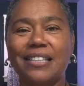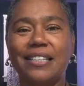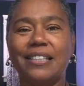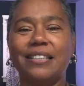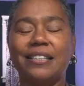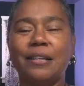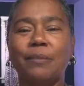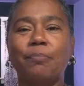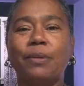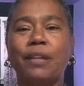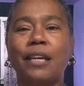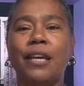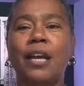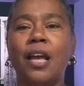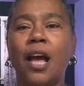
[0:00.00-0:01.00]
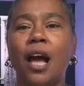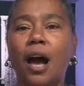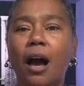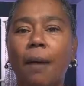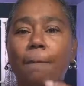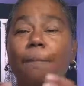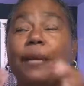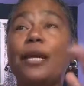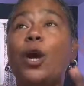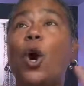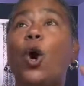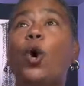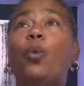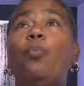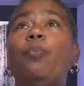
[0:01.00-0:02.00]
to simply be
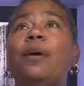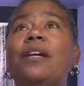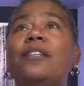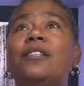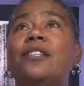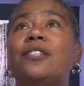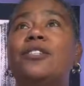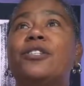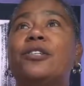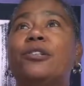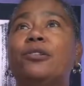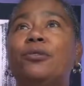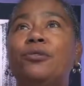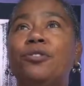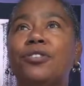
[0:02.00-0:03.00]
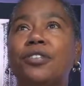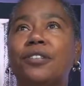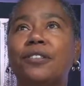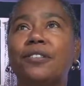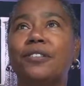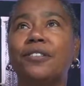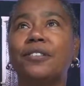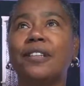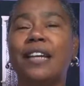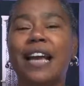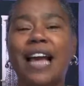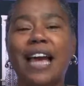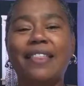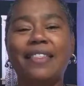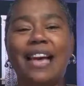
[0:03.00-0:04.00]
open to solutions.
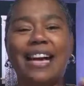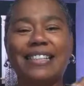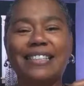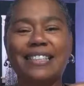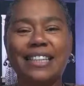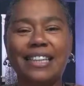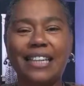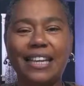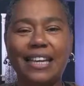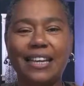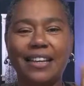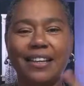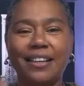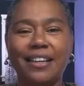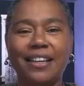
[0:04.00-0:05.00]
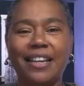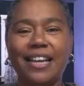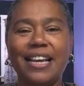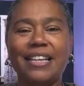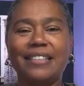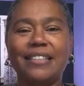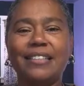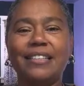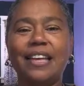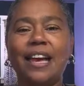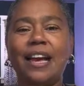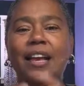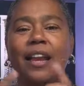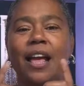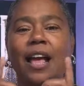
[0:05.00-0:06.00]
And that's the key, is
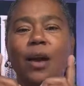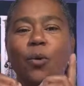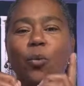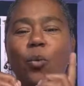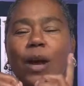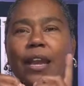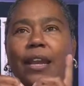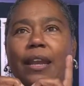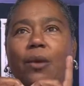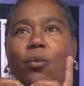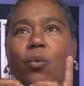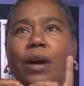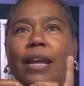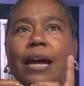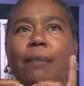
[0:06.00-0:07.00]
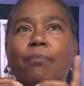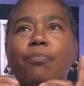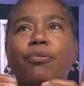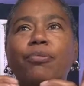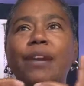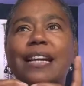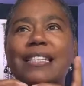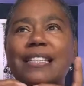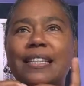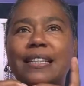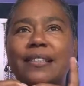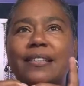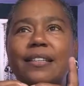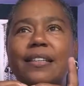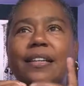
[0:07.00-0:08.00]
that when I'm
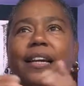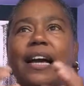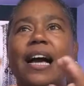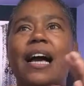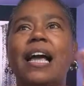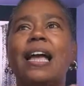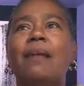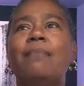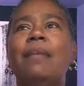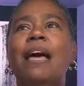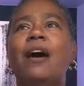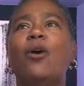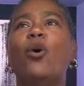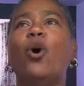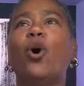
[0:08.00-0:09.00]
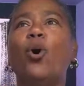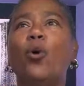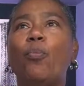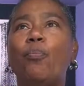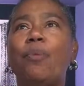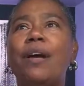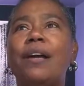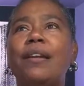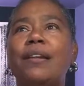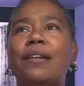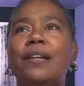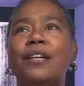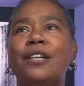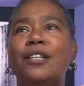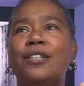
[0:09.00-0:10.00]
present, I am now
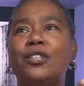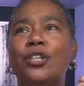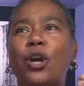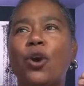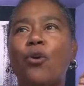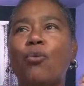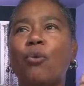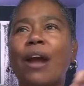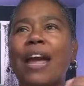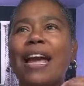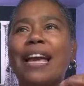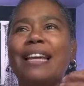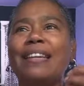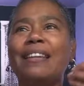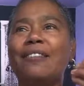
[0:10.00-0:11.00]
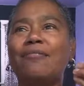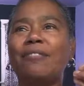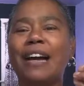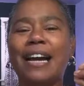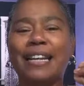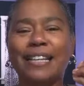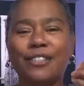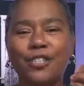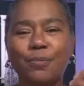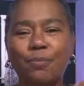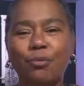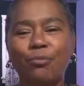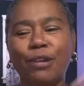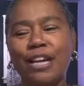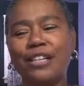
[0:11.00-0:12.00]
open to grand divine
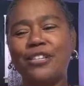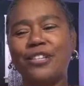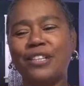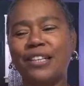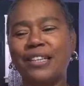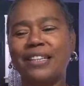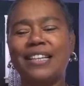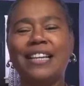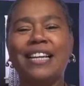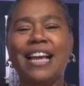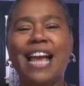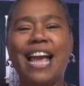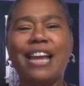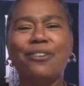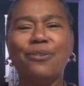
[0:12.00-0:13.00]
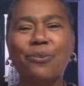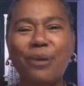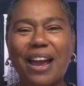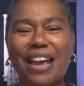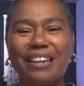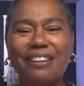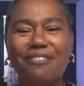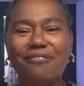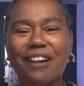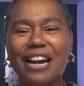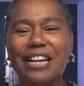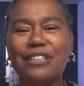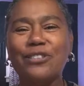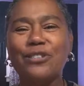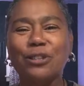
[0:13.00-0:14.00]
inspiration and grand
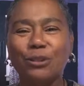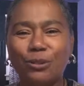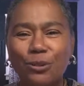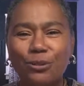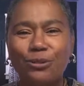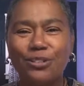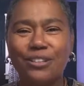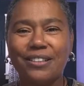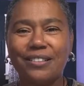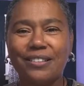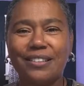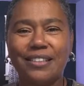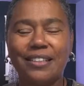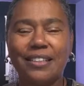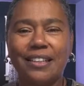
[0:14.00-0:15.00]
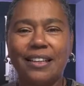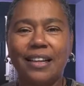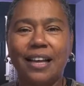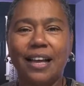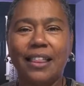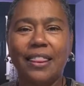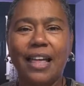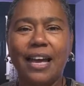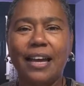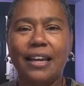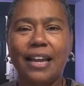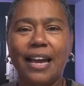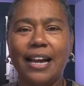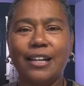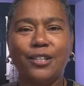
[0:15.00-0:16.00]
divine solutions
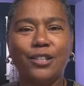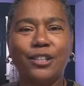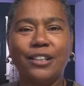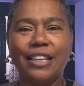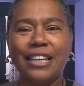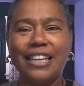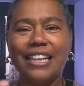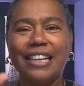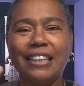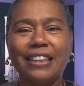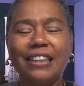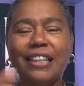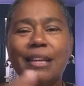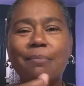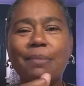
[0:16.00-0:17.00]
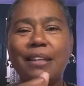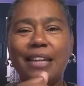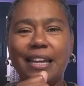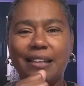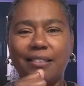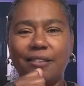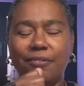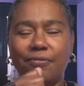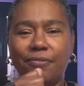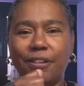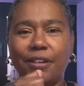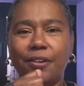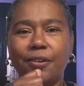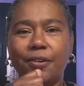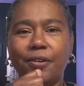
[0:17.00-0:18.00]
that actually eliminate the
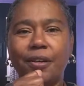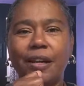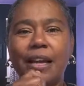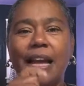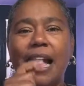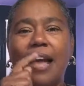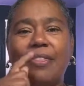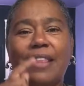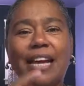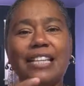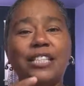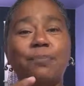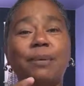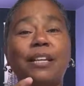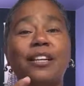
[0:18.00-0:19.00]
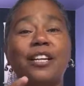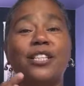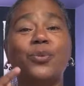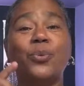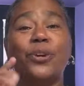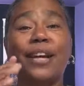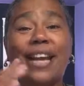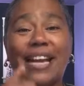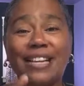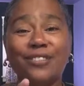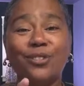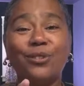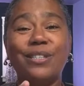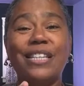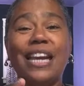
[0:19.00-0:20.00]
fear. And that's because we're
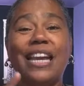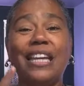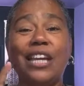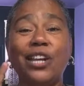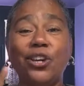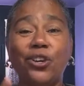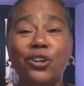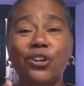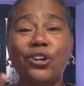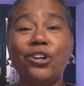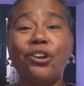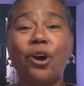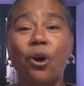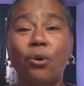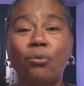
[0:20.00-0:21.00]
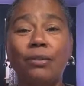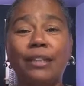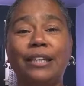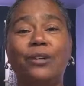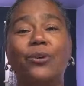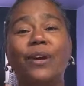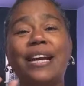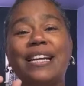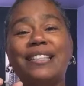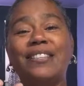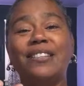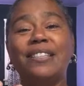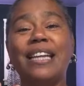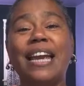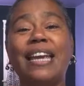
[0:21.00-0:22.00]
entertaining good only, or
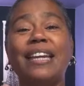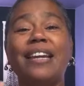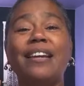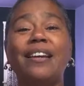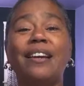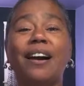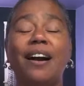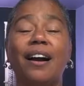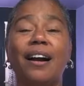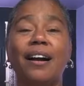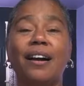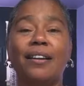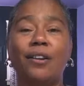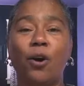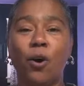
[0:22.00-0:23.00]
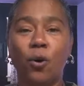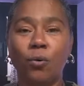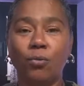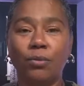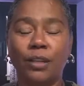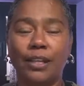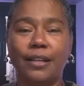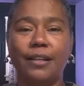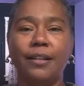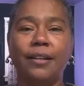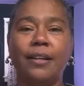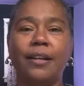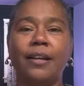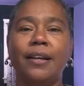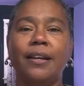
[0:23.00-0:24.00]
entertaining God only.
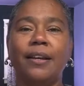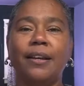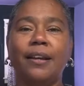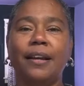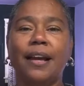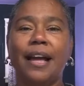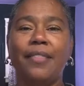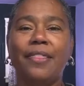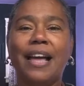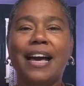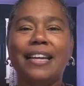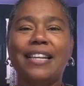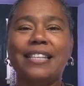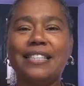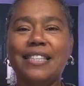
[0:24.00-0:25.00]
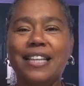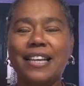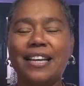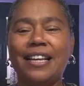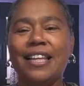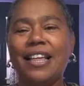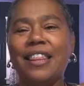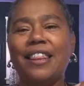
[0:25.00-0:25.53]
And that is the